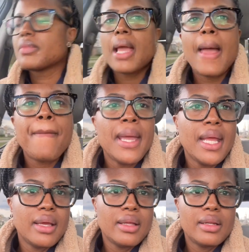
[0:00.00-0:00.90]
I
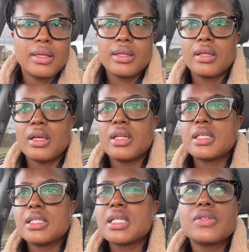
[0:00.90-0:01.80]
made it. It
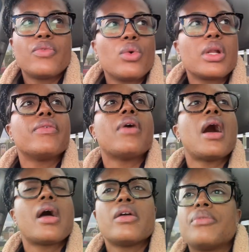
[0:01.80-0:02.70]
is
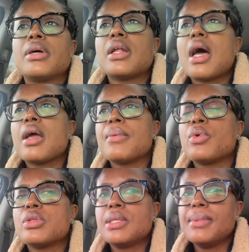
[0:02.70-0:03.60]
6.45, but I am
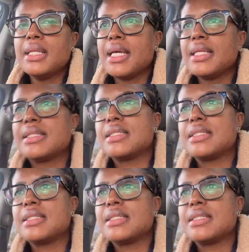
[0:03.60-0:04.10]
going to be late